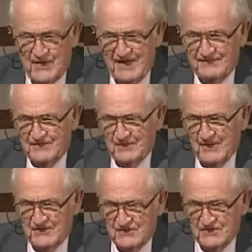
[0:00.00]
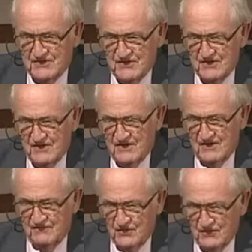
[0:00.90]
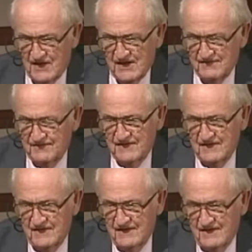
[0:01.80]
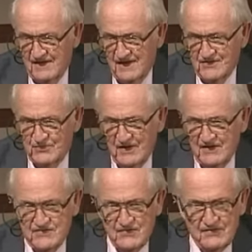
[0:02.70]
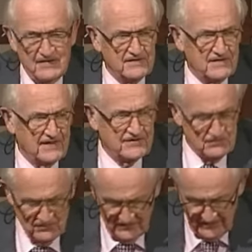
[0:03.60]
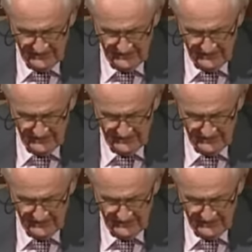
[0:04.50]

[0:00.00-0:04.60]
private dimensions of your life, as well as your intellectual